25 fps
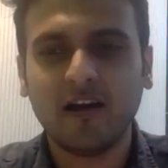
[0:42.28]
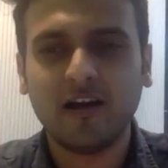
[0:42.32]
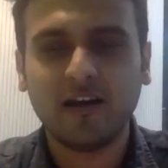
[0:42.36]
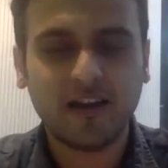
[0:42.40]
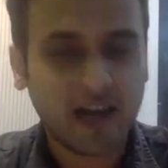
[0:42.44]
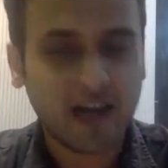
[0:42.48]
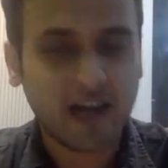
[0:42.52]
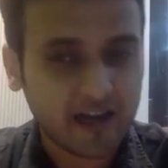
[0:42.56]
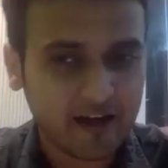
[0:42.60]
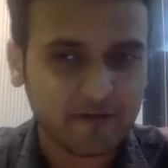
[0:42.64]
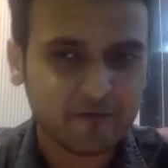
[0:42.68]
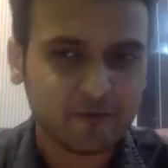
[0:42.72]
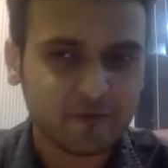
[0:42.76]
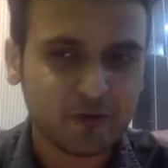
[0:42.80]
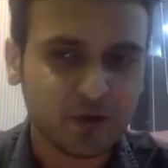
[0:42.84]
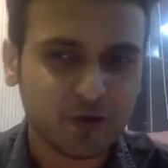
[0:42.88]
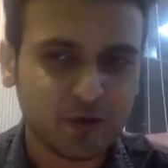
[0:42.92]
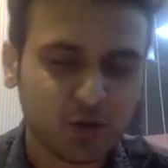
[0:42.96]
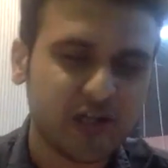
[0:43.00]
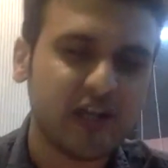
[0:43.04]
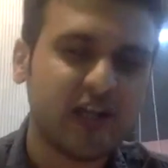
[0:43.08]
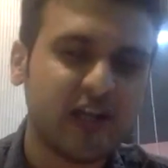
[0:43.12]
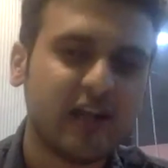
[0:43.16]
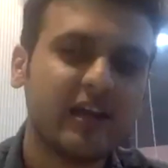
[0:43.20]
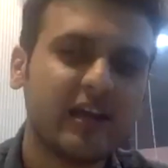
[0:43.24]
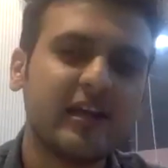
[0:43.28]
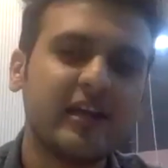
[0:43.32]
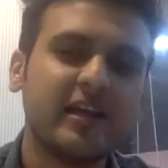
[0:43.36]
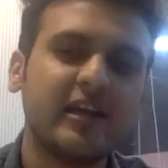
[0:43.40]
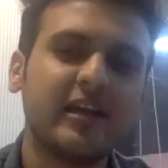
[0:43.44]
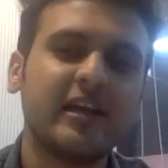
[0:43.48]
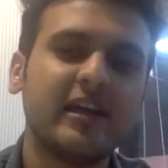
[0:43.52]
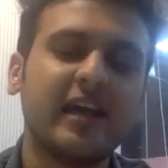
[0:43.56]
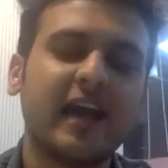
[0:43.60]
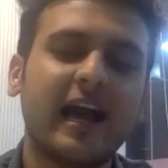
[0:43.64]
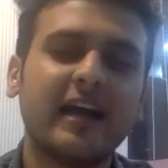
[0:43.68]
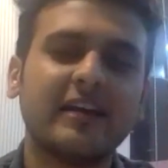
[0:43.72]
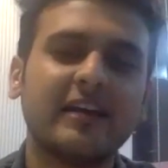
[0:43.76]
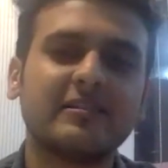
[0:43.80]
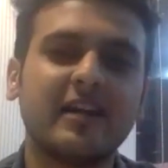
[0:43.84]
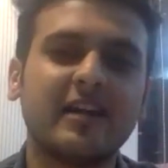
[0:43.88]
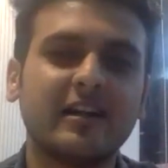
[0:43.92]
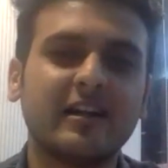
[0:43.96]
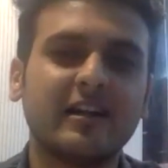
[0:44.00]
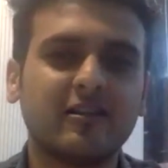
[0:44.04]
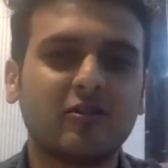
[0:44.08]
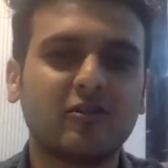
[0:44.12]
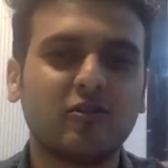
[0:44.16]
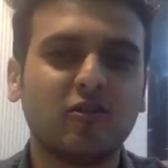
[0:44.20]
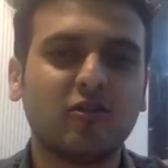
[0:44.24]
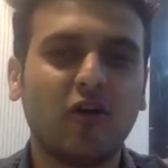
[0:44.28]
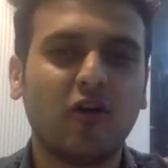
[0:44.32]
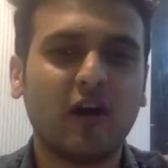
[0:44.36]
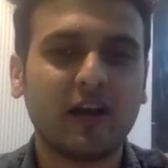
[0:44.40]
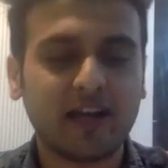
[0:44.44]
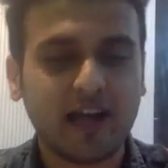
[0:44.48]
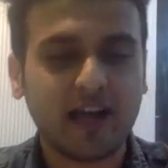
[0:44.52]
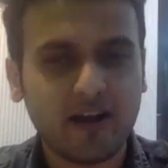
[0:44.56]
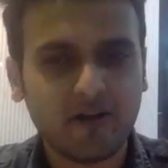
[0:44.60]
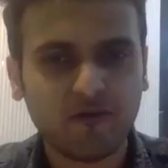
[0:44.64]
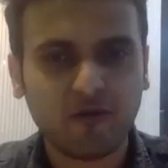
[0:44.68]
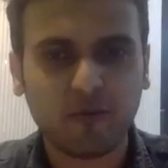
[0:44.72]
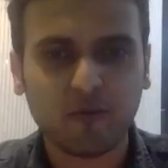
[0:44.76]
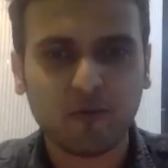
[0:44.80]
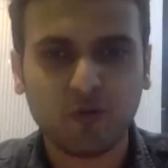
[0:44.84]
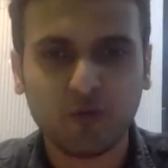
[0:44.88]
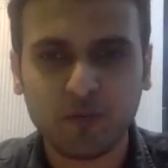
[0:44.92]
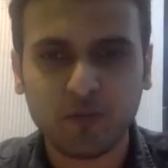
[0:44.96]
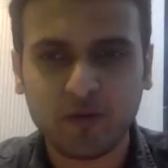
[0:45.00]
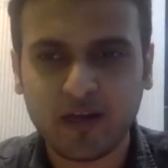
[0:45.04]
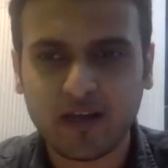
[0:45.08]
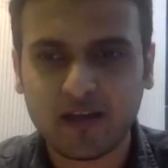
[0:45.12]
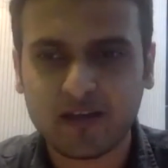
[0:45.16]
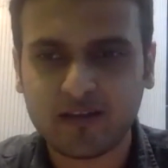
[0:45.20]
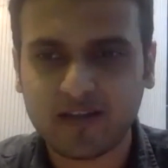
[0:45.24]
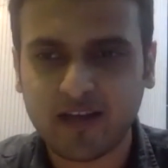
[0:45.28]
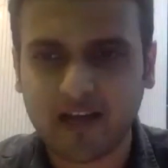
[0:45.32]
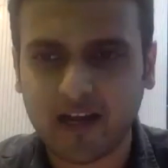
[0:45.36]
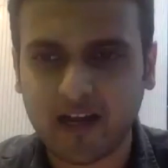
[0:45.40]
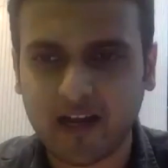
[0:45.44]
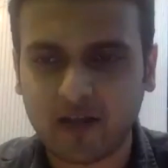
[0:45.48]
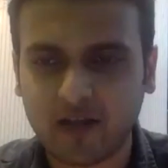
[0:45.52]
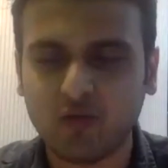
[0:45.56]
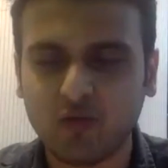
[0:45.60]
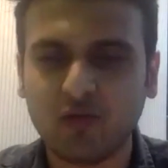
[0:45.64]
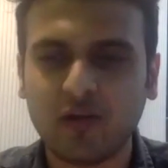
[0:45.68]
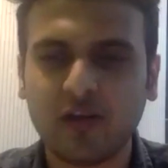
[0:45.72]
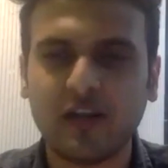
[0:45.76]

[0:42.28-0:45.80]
Raghav Joshi. He has done his law again from UPS Dehradun.